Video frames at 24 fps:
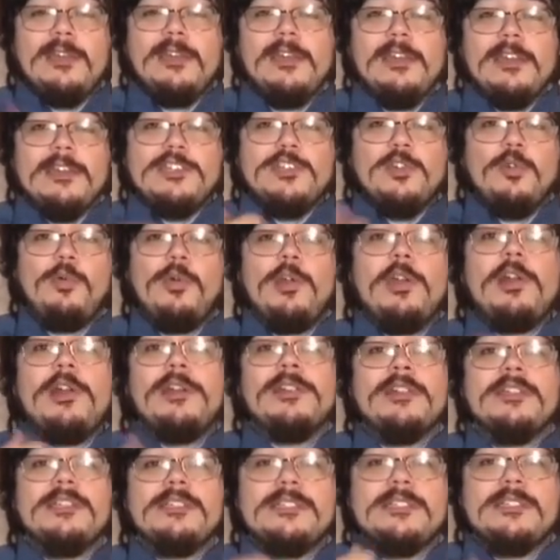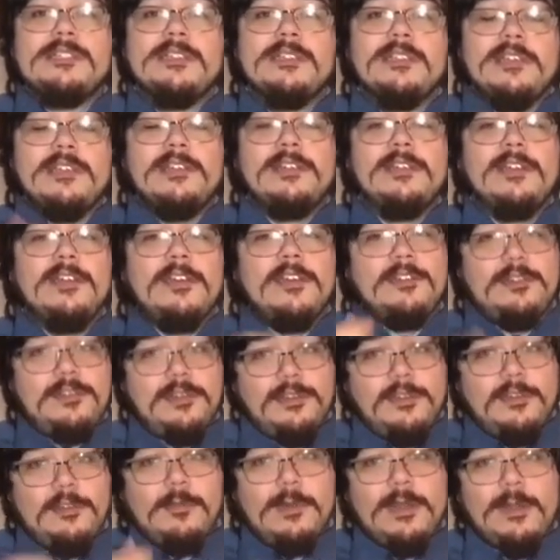to work on this
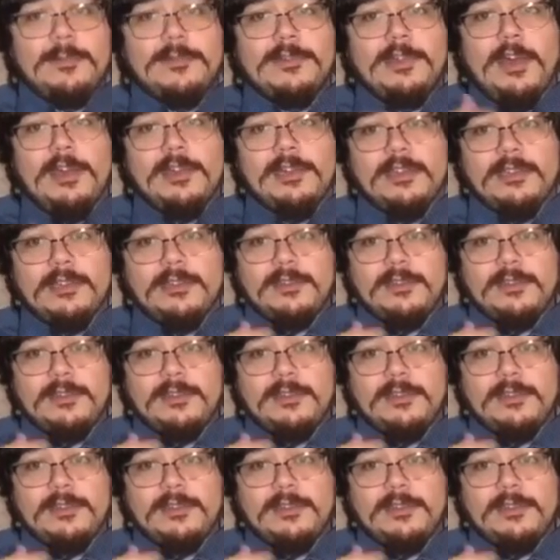while I'm talking.